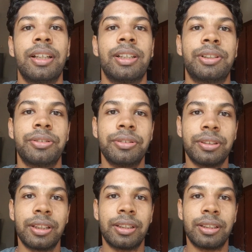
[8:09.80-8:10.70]
So
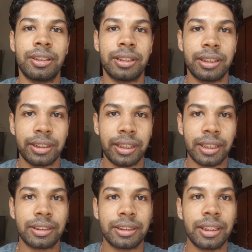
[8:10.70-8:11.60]

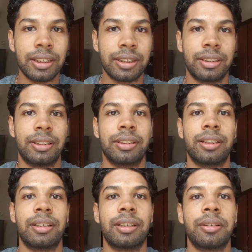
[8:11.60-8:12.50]
that's the
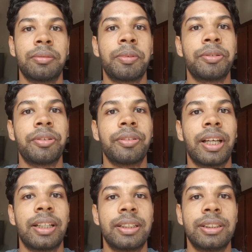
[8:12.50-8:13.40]
amount of
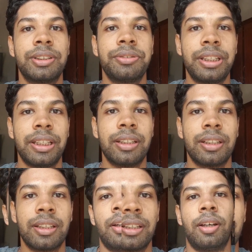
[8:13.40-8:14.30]
calories you need.
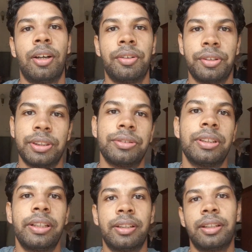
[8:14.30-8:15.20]
Okay, so
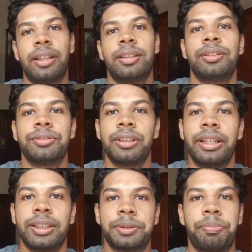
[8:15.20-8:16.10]
to the
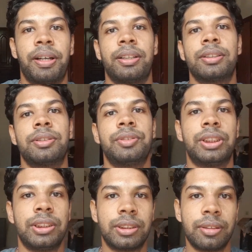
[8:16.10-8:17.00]
next part, which
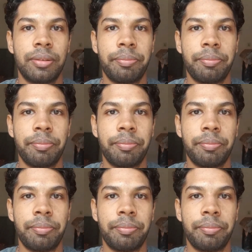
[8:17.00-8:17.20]
is the